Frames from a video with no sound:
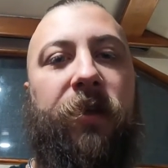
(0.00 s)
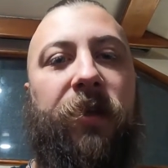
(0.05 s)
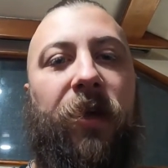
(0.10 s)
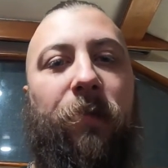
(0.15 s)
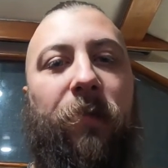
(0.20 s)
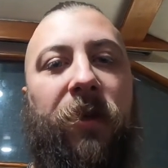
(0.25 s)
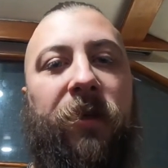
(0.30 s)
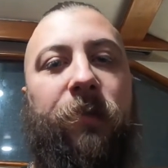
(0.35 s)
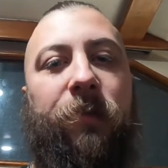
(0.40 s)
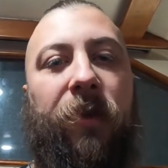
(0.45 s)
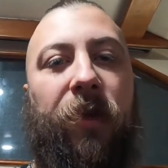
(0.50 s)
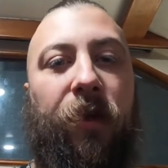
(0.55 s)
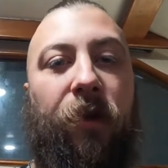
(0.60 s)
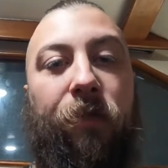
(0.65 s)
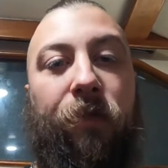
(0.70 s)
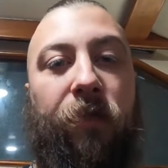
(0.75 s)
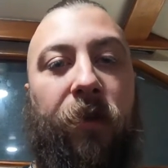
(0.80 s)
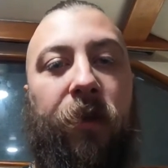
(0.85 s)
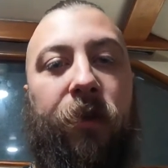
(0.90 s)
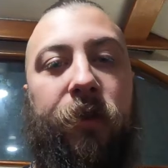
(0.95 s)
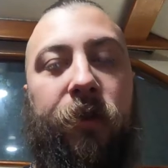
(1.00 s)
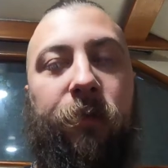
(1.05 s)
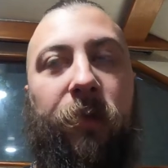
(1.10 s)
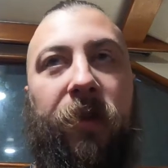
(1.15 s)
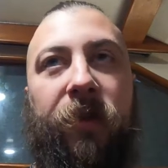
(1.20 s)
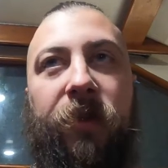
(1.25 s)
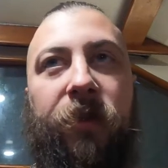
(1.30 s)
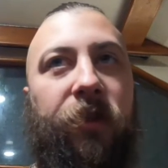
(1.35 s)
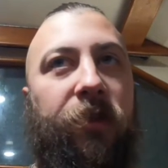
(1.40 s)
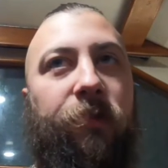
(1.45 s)
It's not meant to be like a fridge, it's
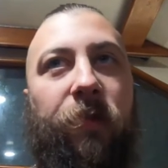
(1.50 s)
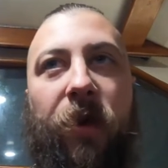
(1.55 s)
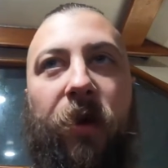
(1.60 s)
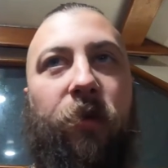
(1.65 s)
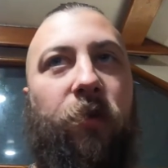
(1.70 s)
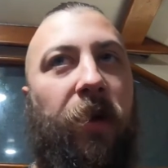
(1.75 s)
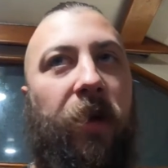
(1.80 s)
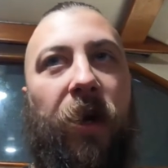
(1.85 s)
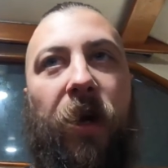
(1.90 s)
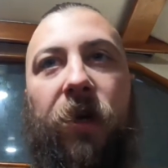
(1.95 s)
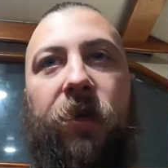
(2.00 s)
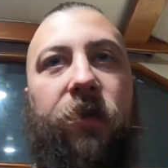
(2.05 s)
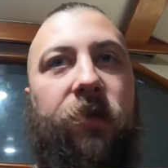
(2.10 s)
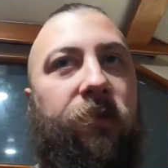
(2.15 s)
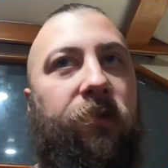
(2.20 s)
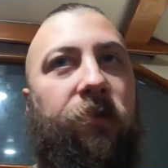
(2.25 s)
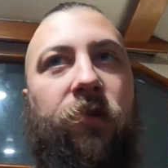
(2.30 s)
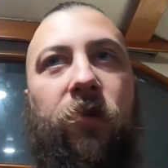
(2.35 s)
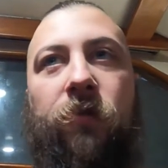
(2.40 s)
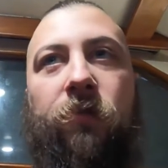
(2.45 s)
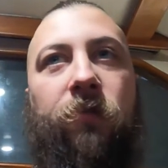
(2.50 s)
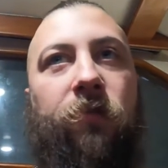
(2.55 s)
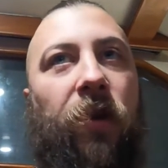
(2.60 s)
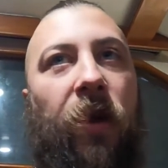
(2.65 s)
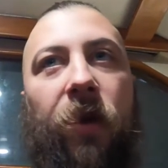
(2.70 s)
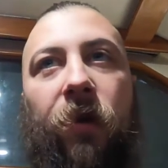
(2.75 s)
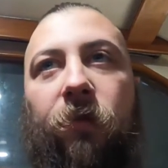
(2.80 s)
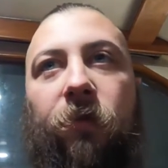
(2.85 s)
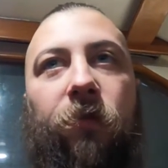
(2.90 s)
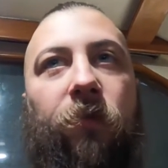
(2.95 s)
meant to just make quick ice,
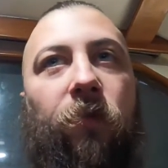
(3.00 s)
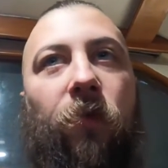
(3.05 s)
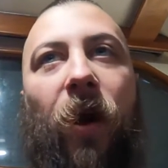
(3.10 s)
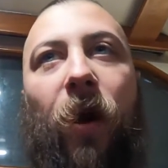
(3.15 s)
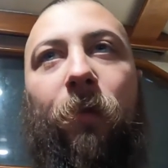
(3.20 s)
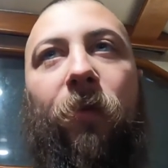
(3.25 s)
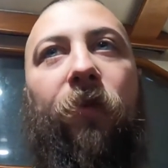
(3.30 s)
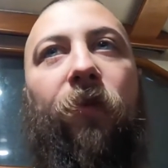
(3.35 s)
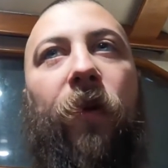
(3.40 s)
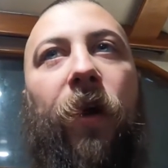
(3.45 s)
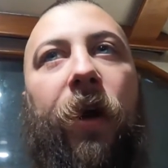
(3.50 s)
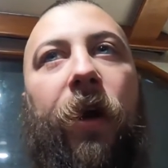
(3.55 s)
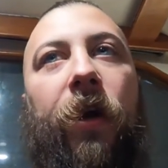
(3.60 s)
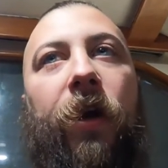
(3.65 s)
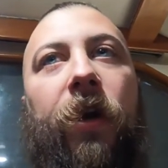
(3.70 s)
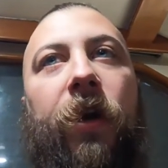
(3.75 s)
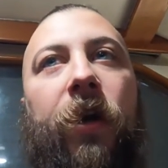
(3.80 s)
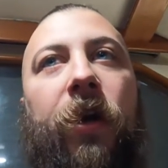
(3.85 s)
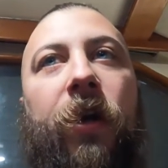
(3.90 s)
like rapid fire.